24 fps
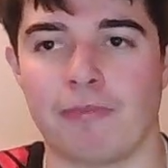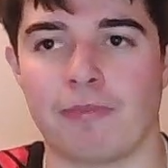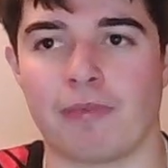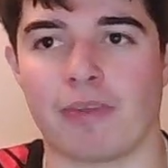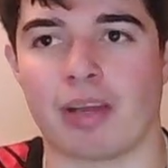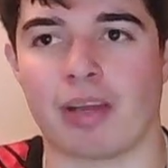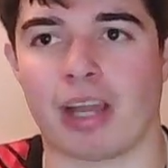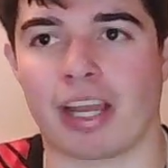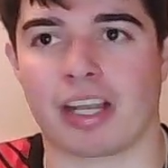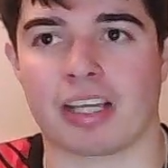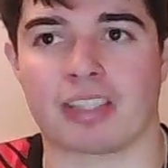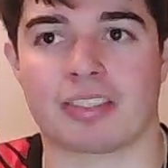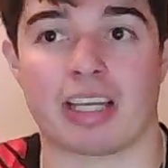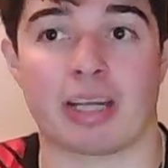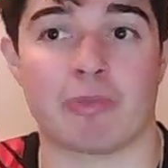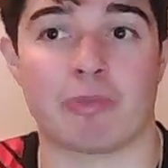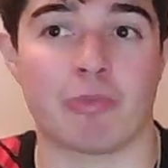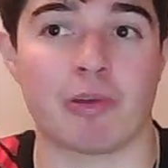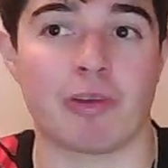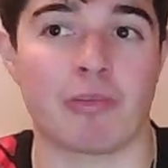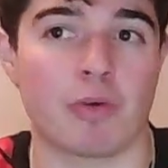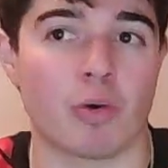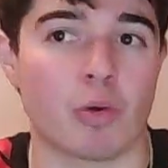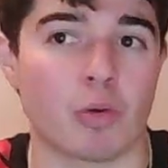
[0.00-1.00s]
Like I say,
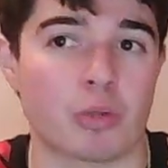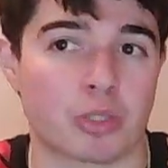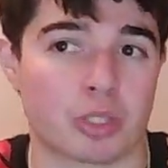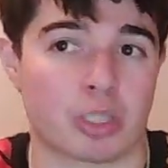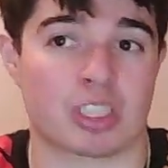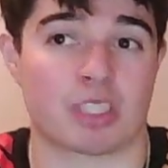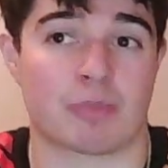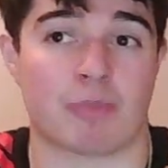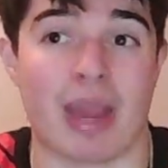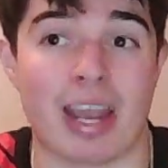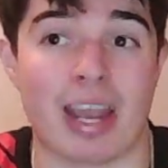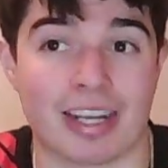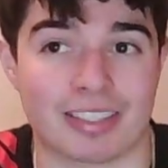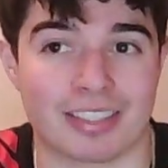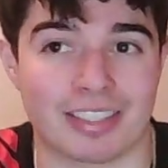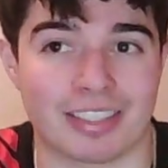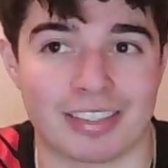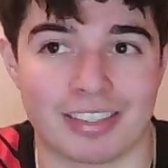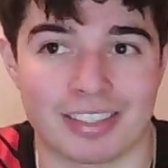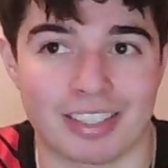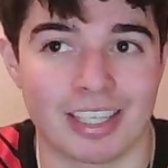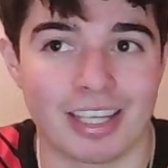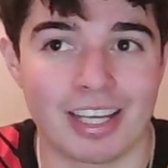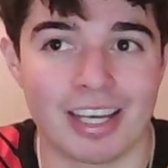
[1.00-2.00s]
we've all
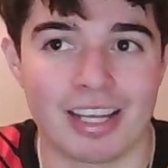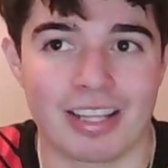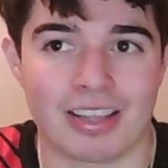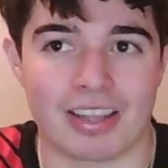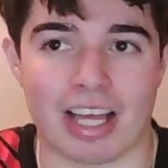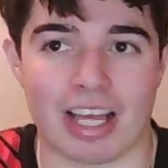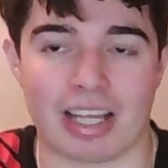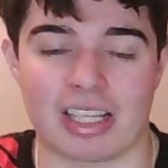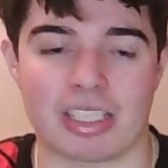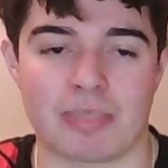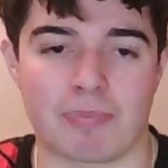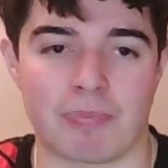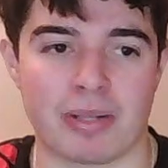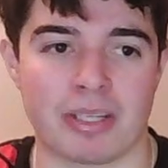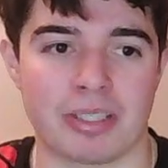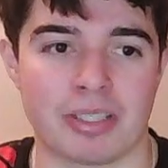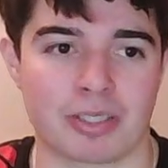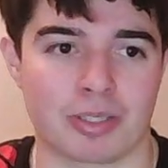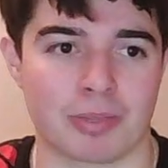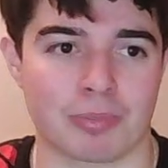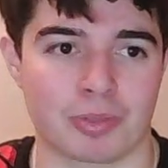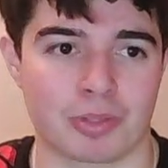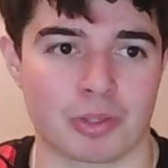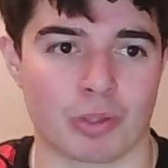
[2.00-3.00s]
suspected that there's been
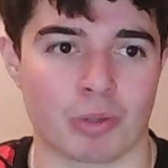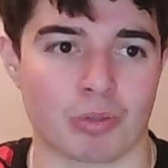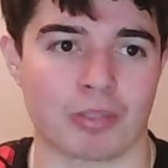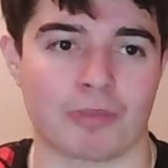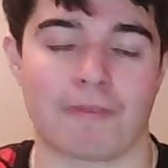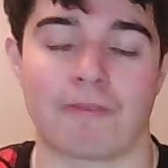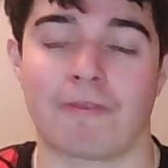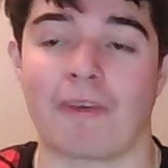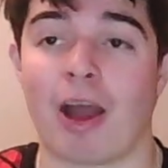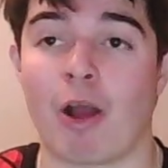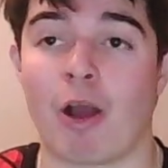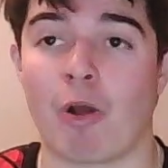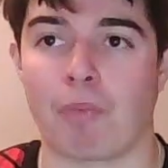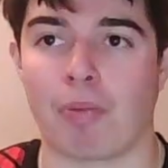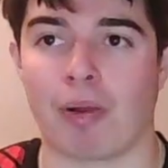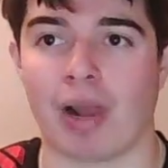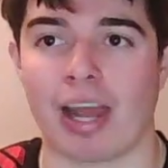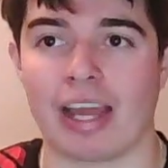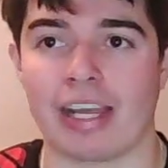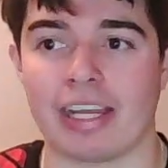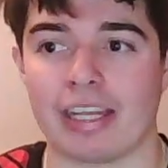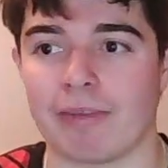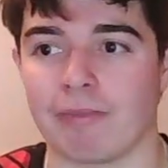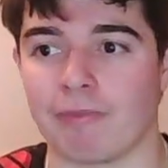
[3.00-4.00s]
some sort of foul
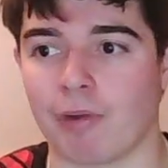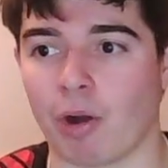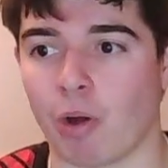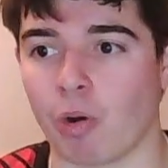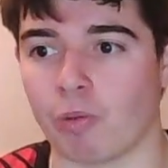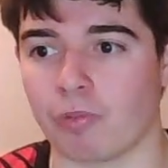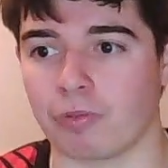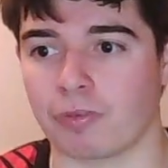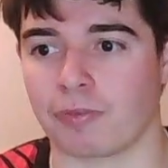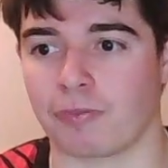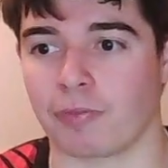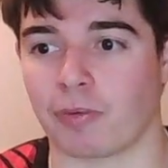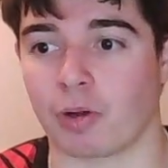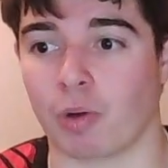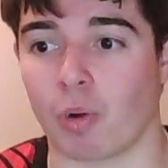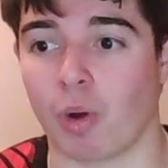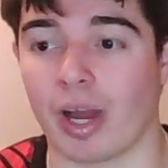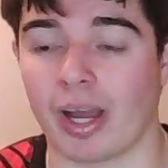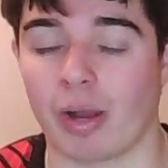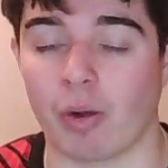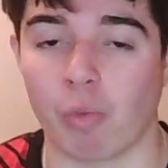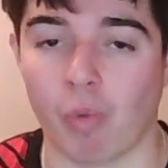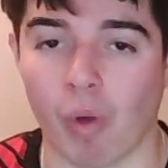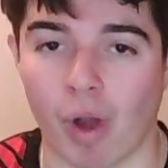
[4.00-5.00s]
play involved for
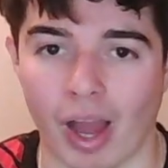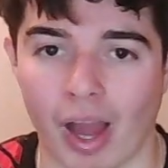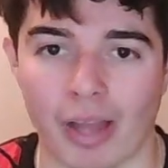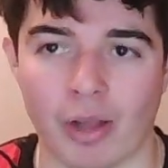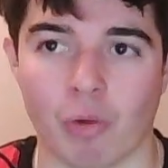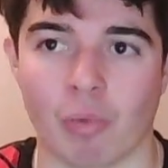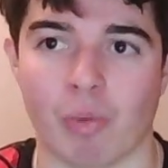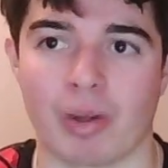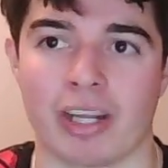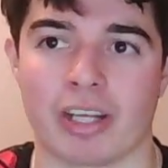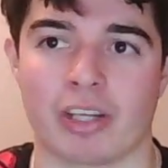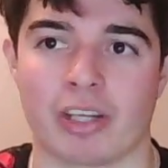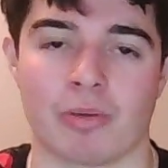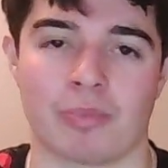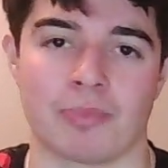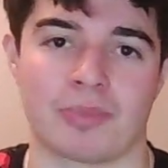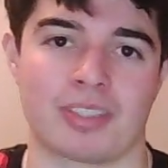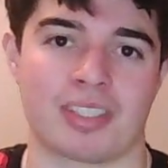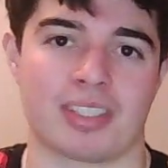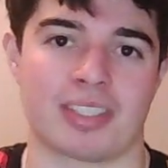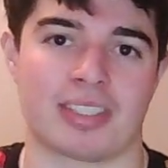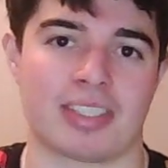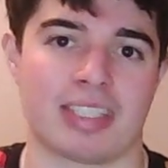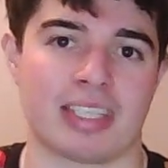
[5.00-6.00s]
quite a while when it comes
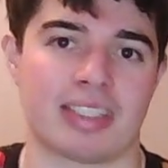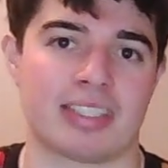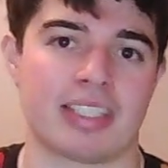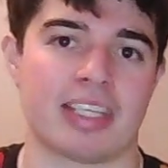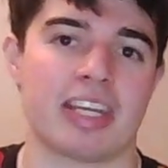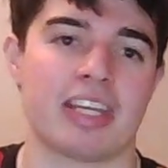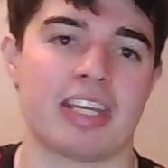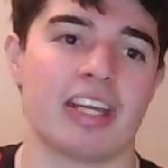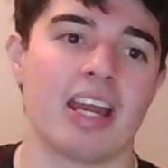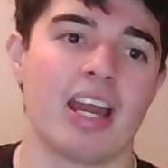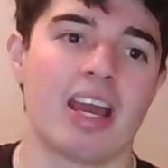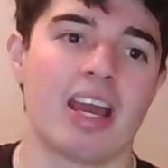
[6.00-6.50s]
to City